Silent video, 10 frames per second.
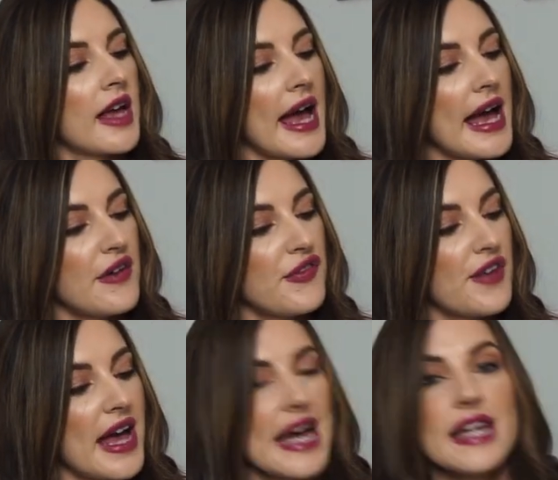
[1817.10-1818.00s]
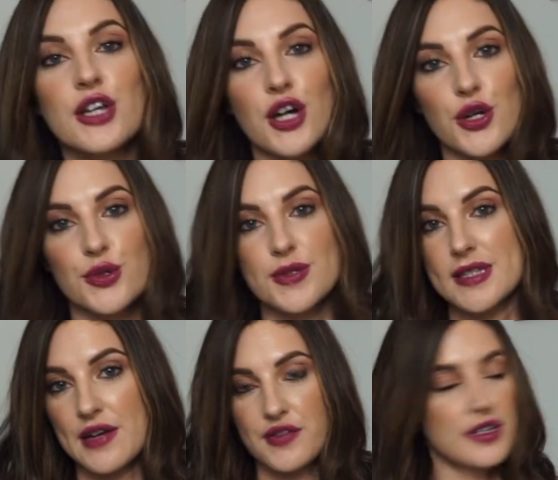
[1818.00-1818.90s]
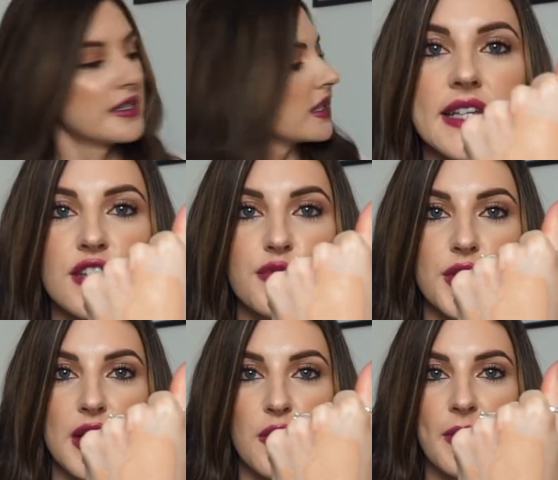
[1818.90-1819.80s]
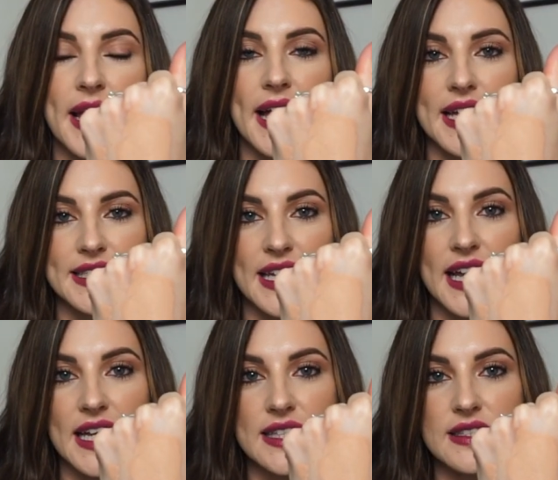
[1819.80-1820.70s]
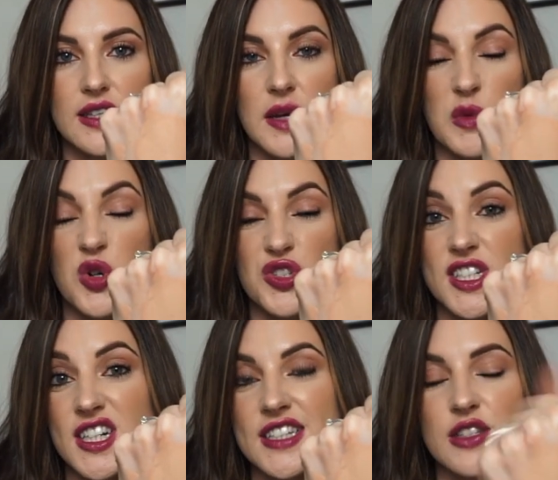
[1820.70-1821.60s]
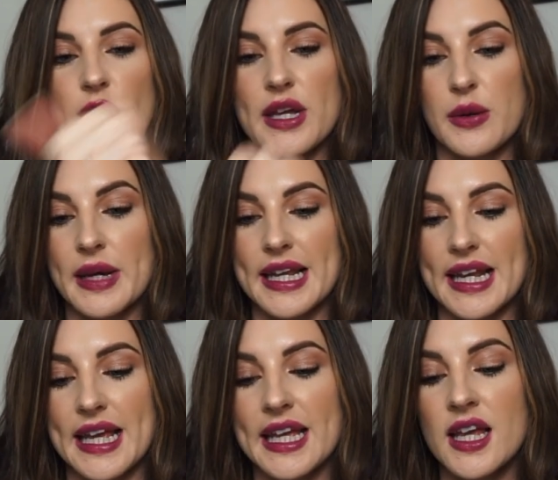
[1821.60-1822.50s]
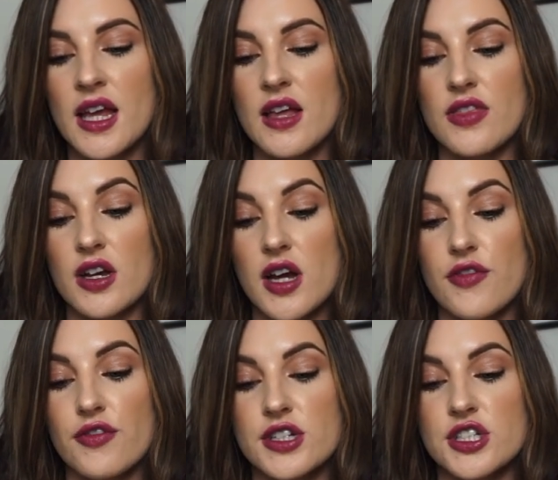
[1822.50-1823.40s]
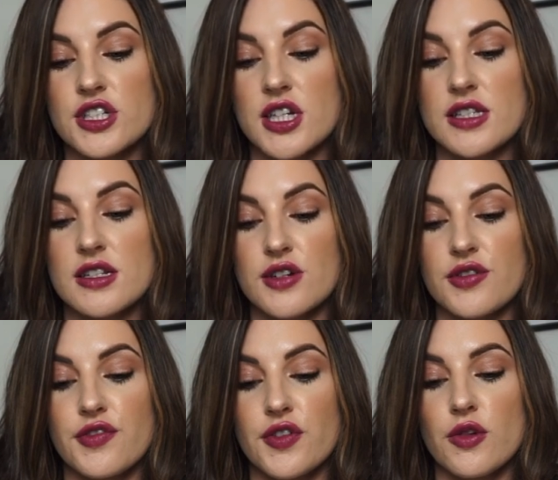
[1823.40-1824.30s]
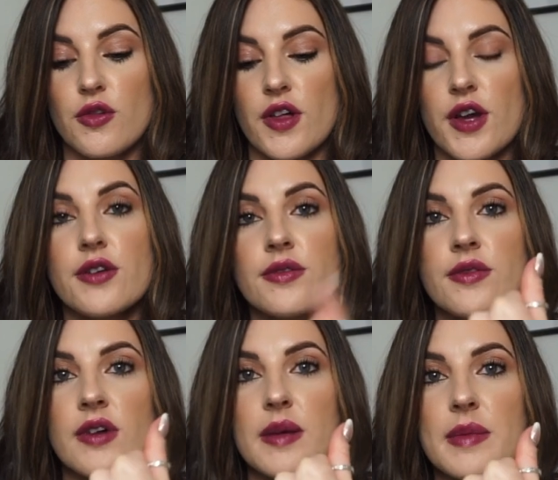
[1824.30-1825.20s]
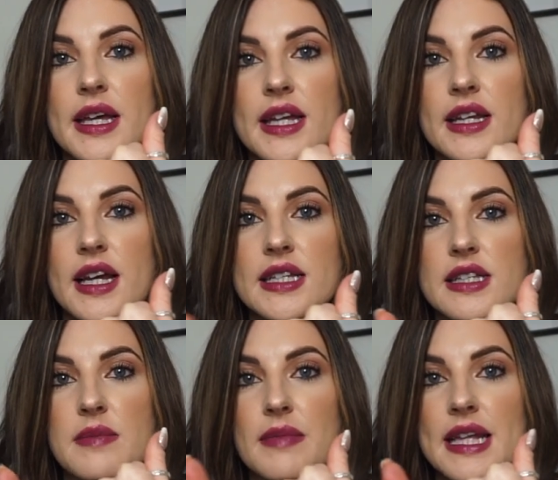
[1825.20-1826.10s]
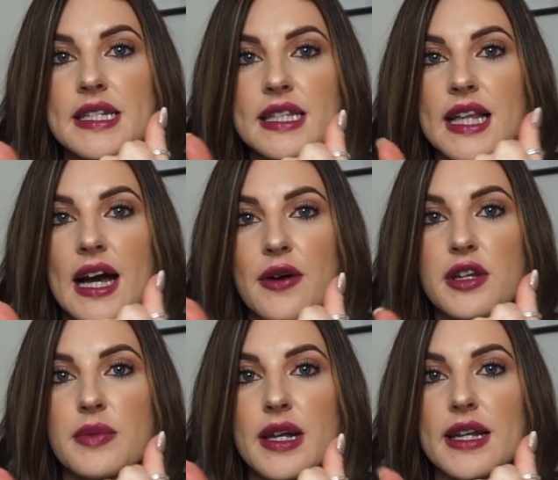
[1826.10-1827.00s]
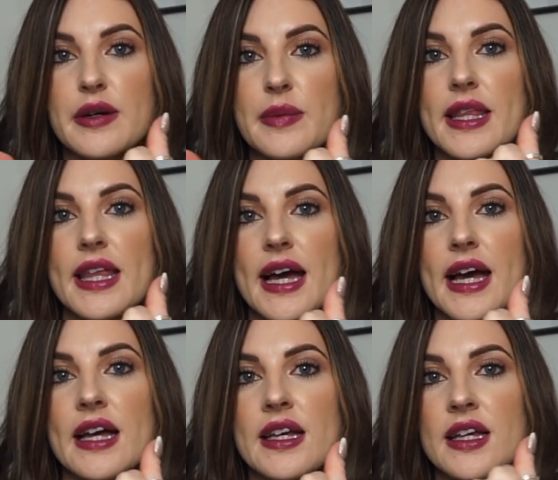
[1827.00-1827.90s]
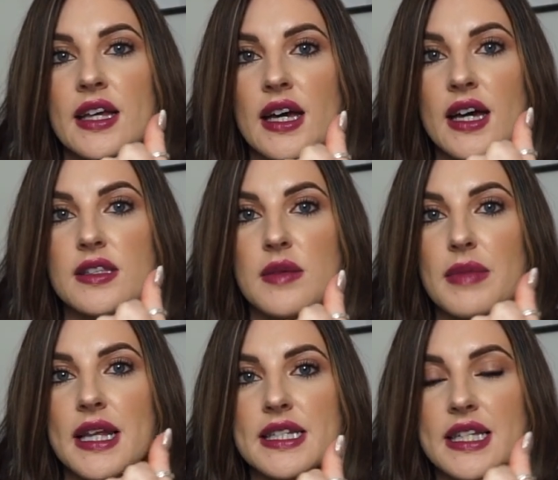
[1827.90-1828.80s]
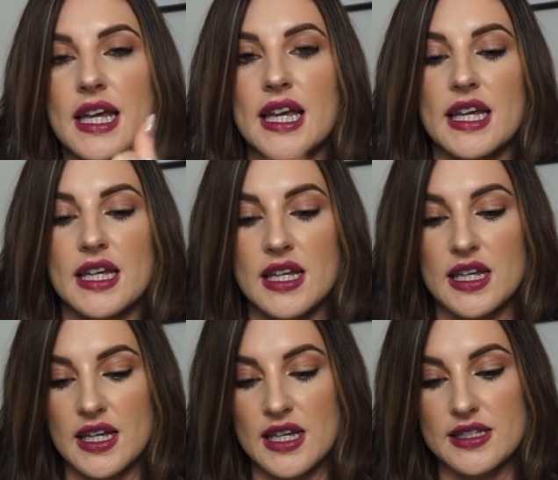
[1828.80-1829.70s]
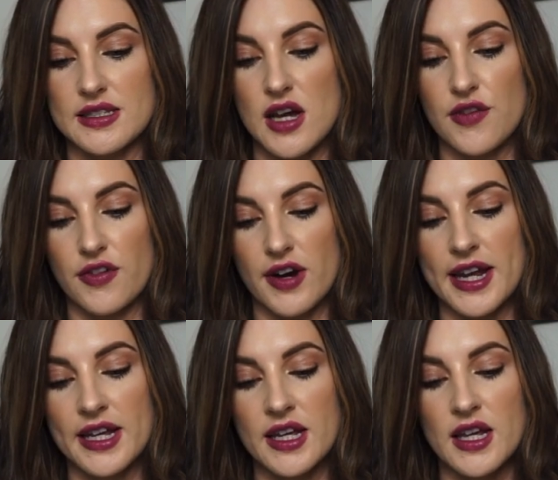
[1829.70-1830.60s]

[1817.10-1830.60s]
FN07. As I've put that on my hand, it has oxidized quite quickly. The coverage does look full though. I mean, as I'm blending that out, and you put a little bit there, as I'm blending it, it is covering.